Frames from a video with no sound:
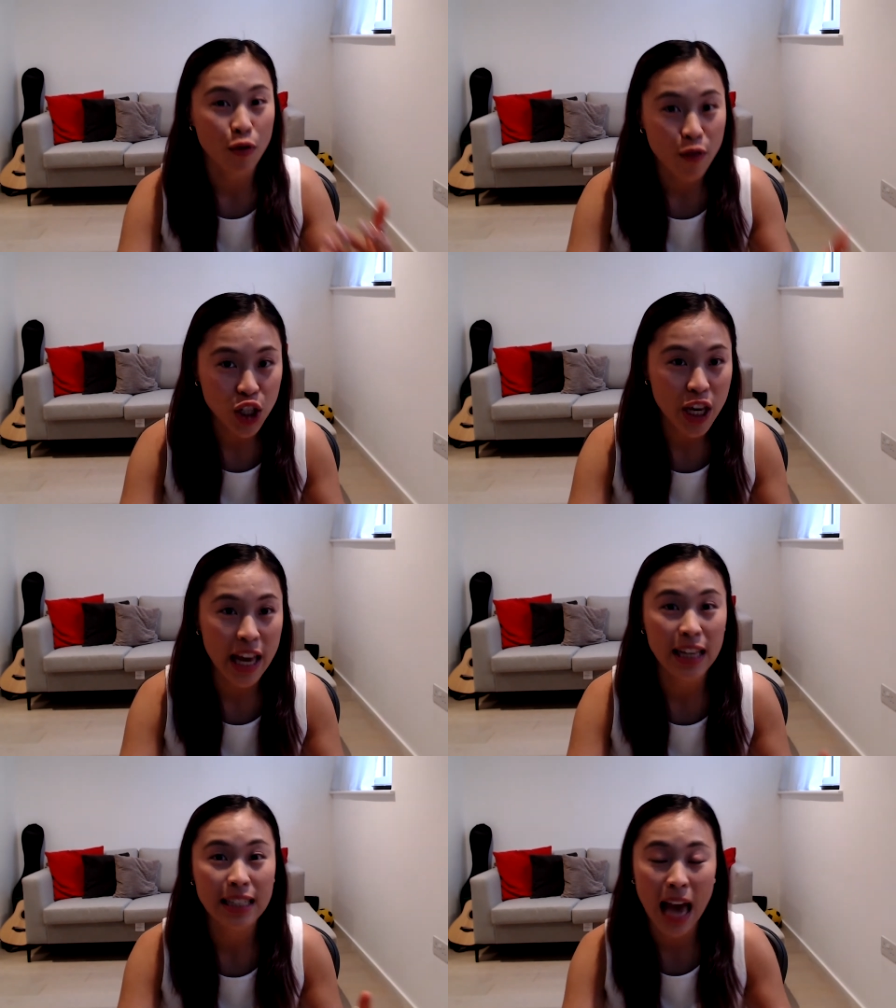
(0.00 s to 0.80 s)

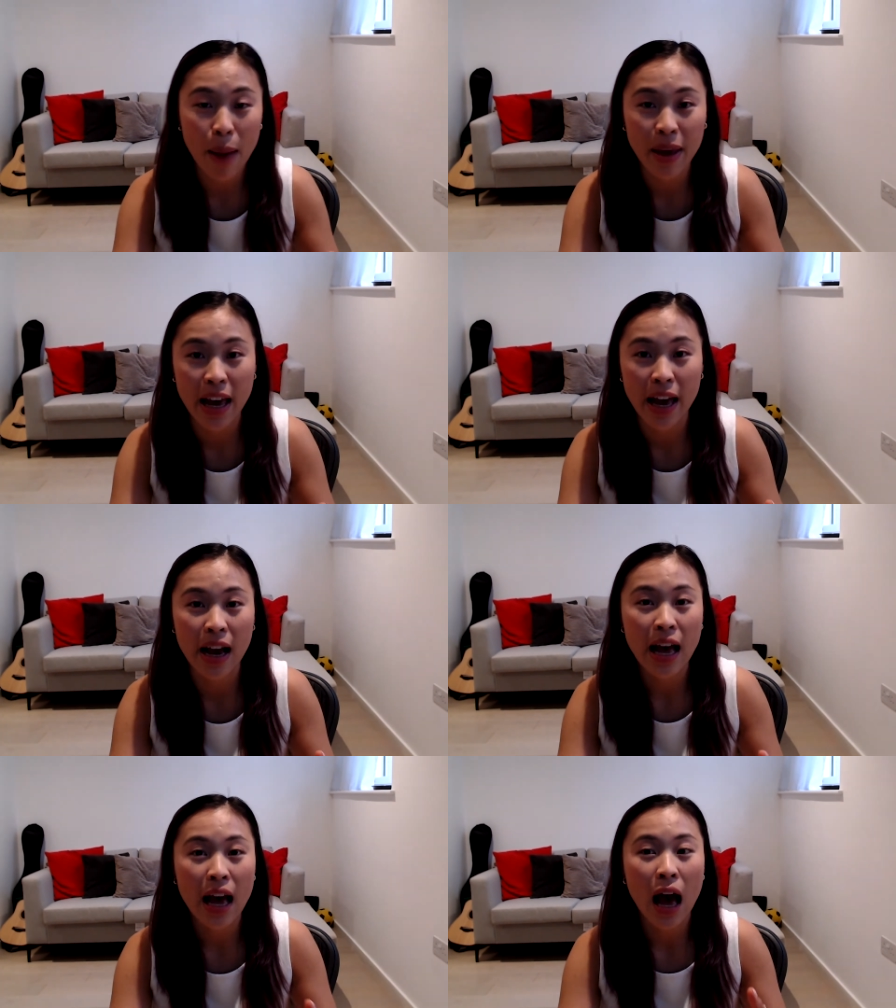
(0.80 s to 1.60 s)
phishing,
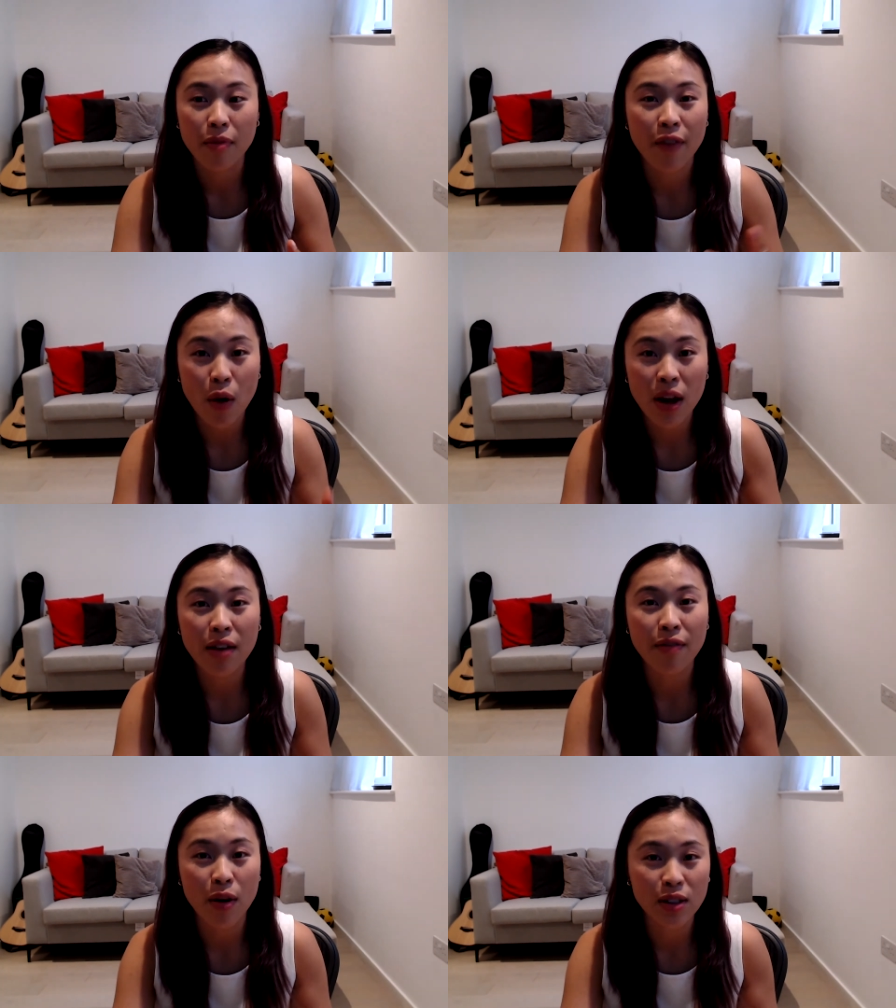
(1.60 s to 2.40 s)
scamming,
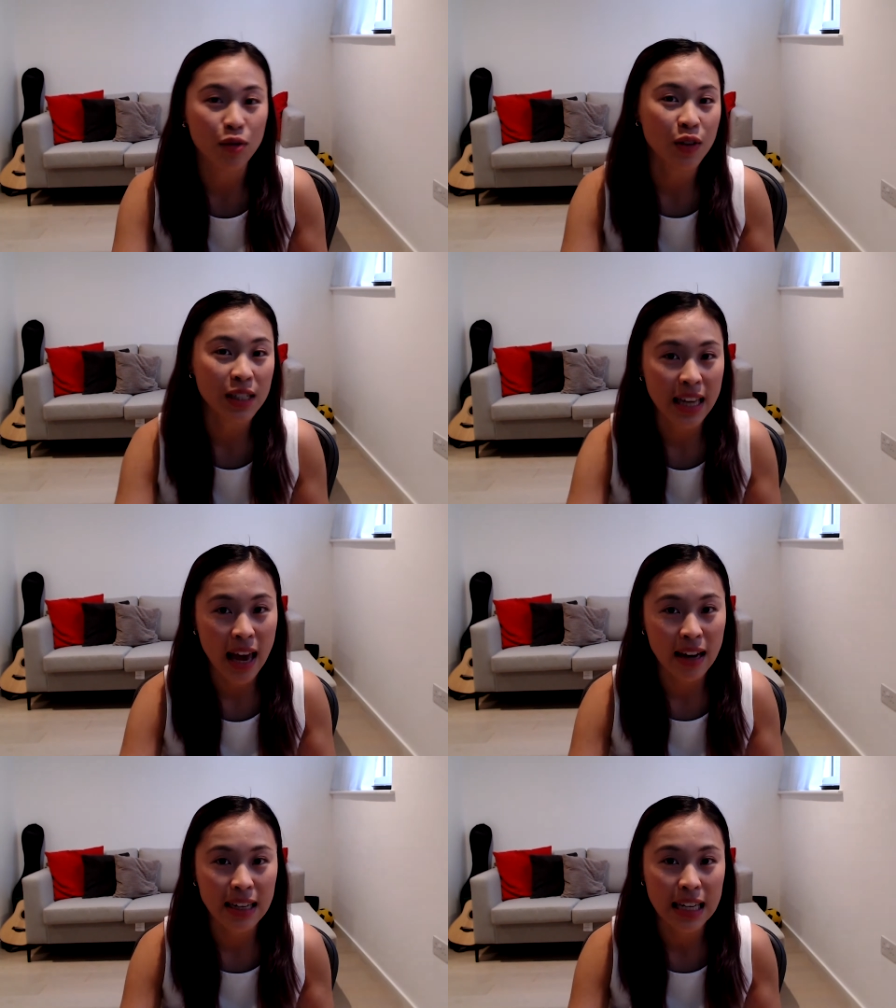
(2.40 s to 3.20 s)
very, very
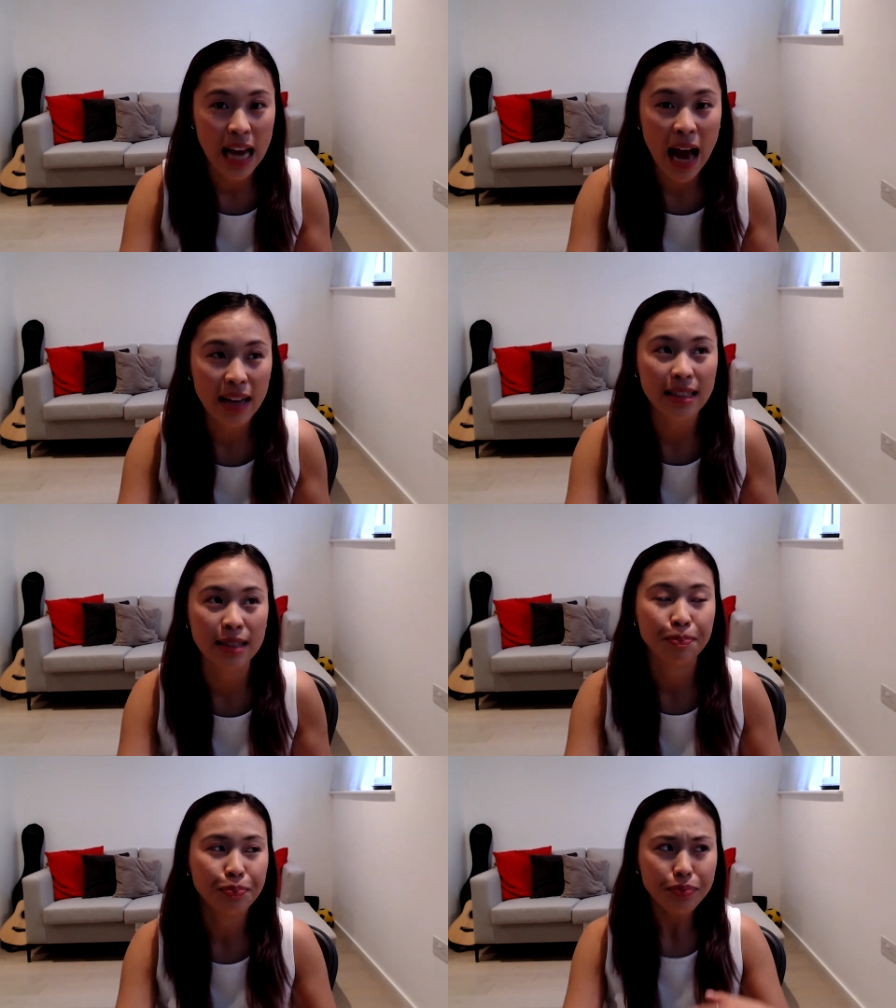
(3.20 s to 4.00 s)
sophisticated attacks.
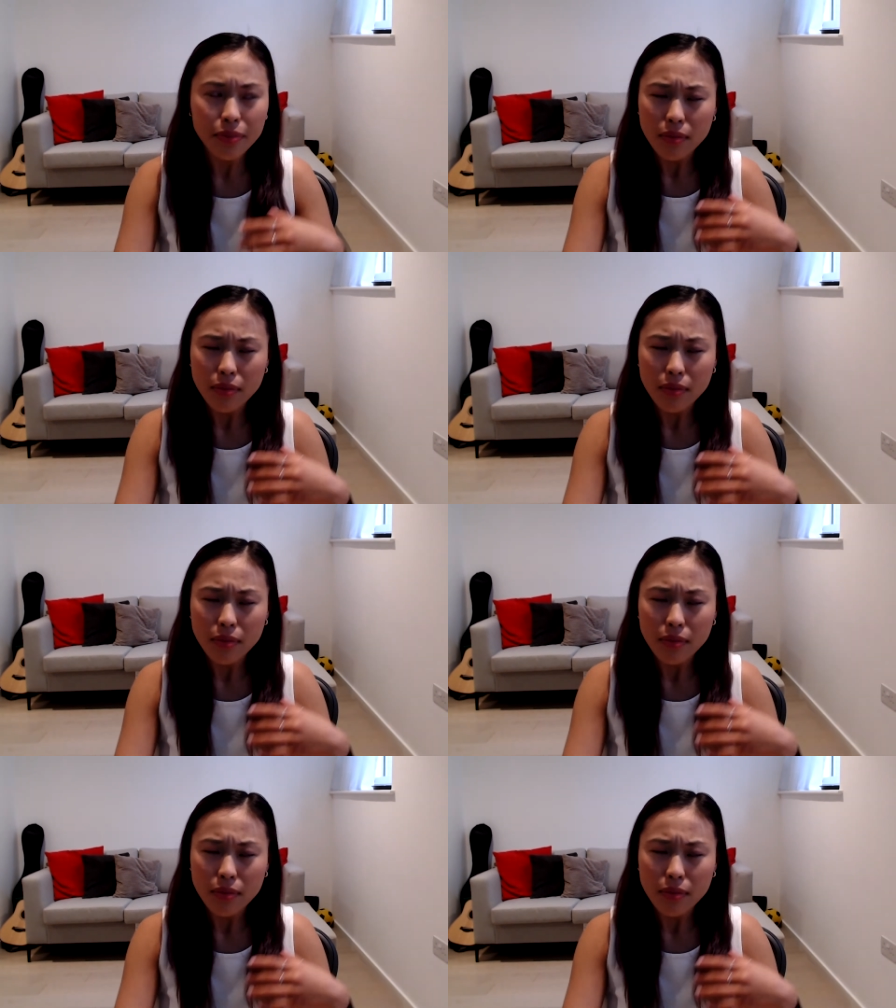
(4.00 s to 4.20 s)
And